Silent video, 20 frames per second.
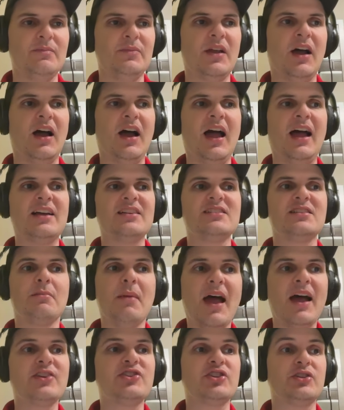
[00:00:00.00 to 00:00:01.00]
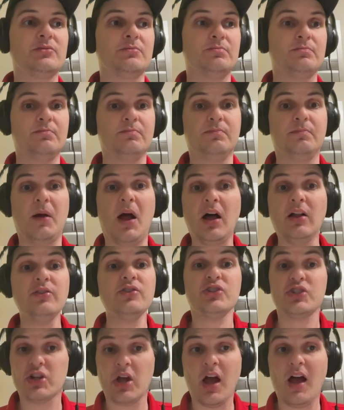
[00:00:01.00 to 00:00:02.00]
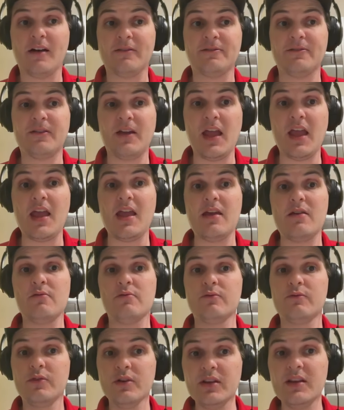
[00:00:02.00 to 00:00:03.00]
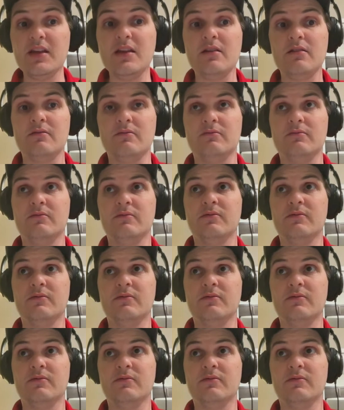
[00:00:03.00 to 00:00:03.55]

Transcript: uh, as the Magic polished off a really